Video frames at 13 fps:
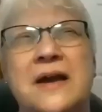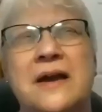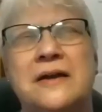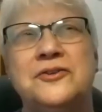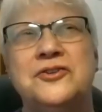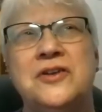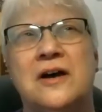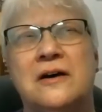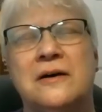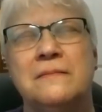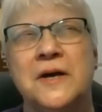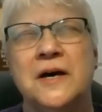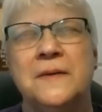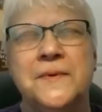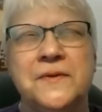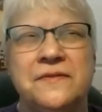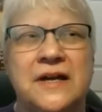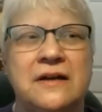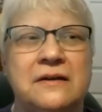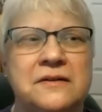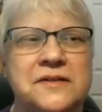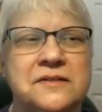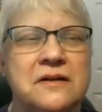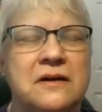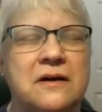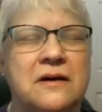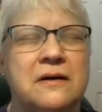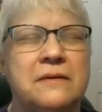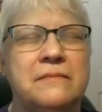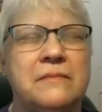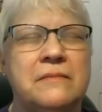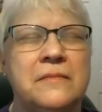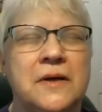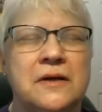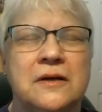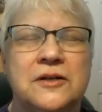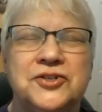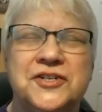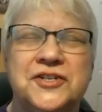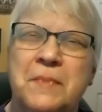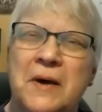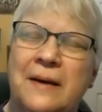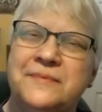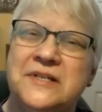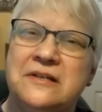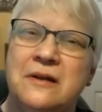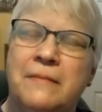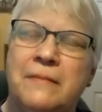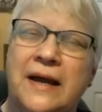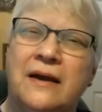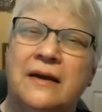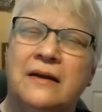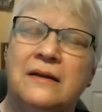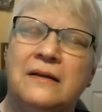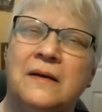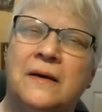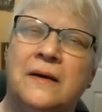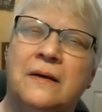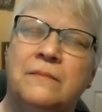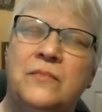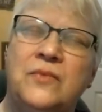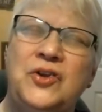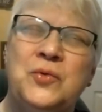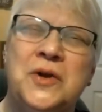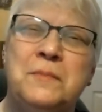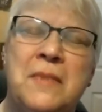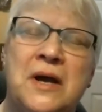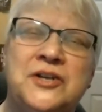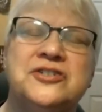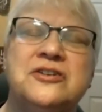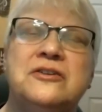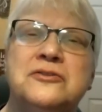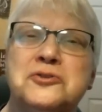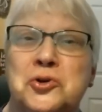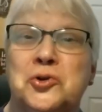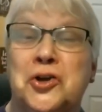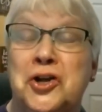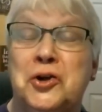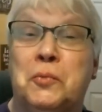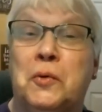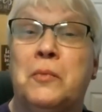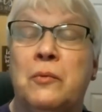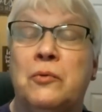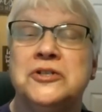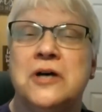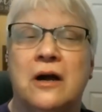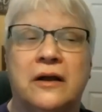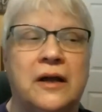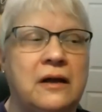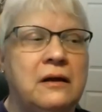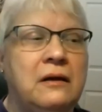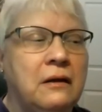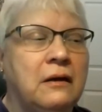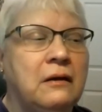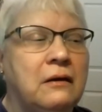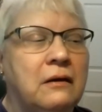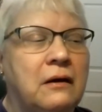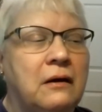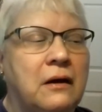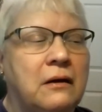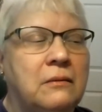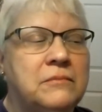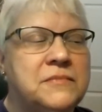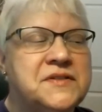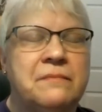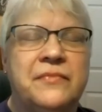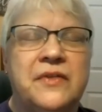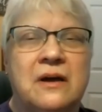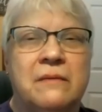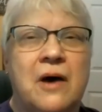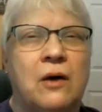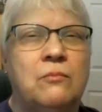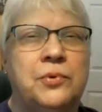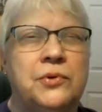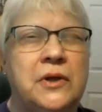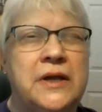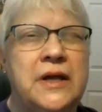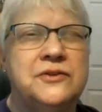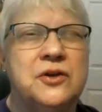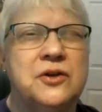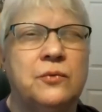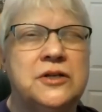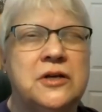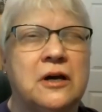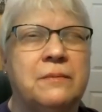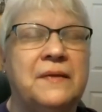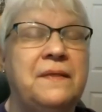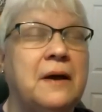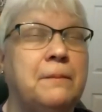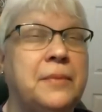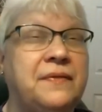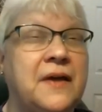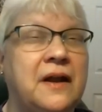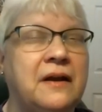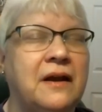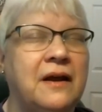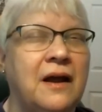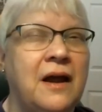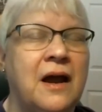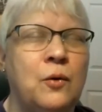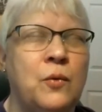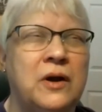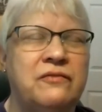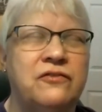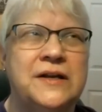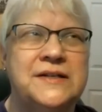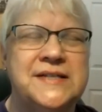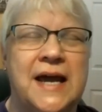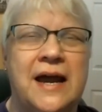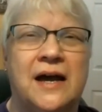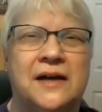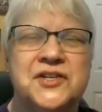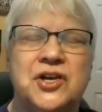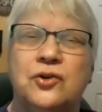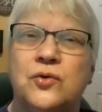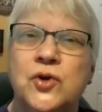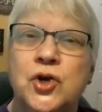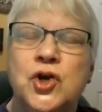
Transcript: Hey, a um, couple things um, just popped into my head. Um, you had mentioned earlier when we were talking um, something about bullying. So I want to talk about that. But then can I, I don't want to forget to ask you,